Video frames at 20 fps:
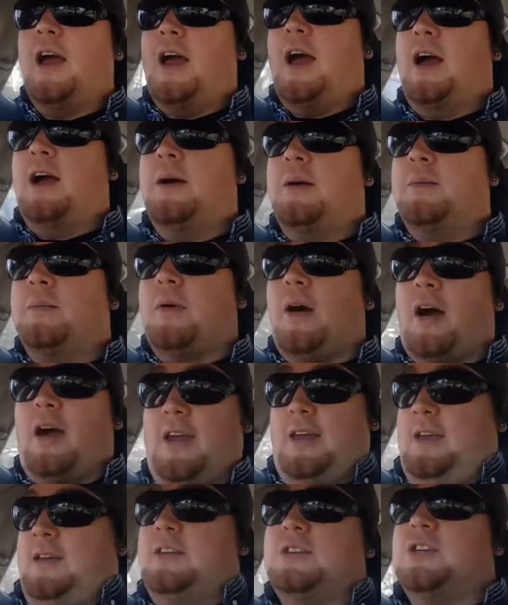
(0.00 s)

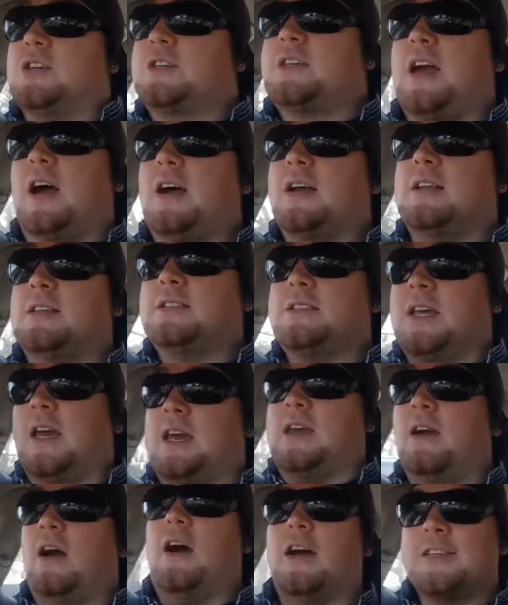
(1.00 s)
I just can't
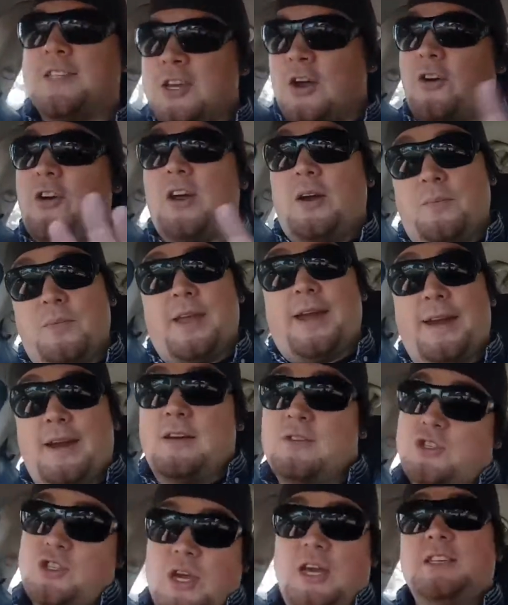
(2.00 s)
say, oh sorry, I'm late,
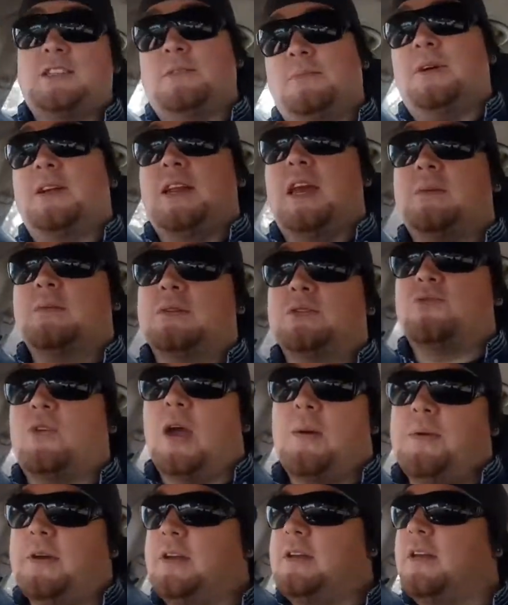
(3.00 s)
I was chasing my neighbour's
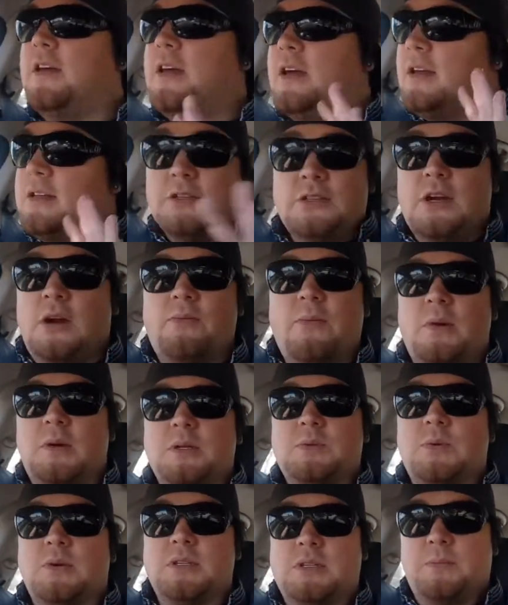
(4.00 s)
rabbit. It's not my
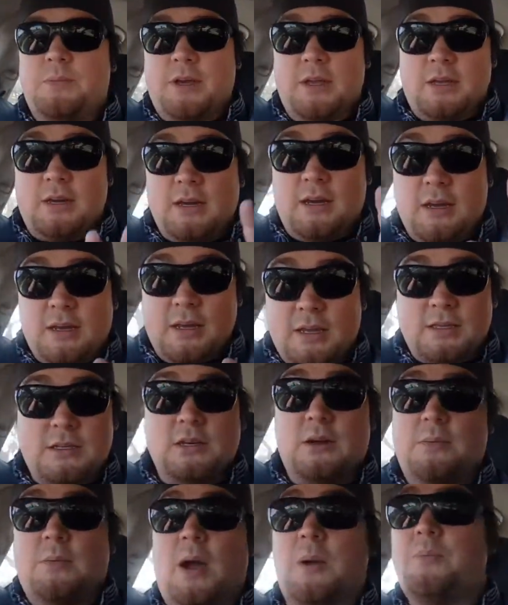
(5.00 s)
responsibility,
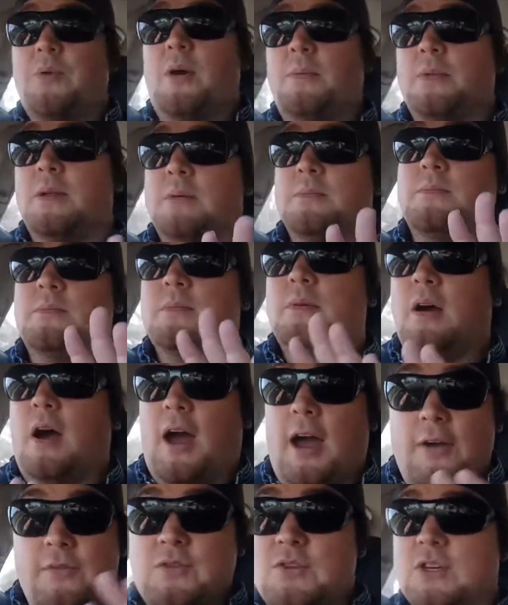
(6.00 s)
it's not my
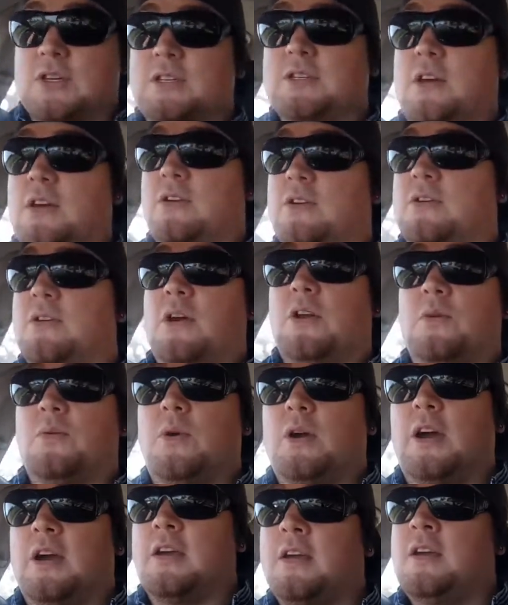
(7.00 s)
problem, I've just got to go to
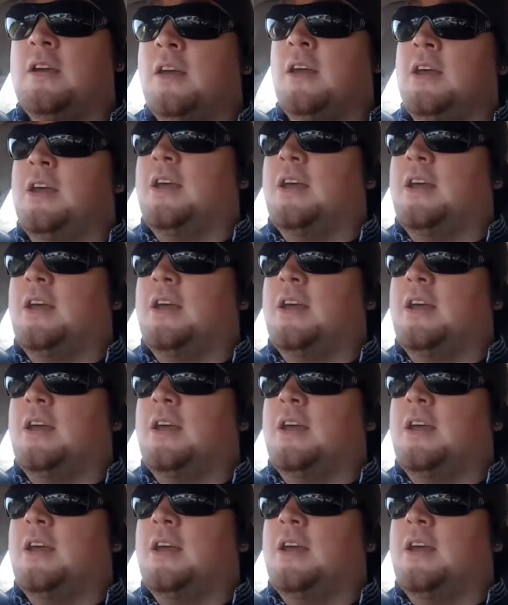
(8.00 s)
work.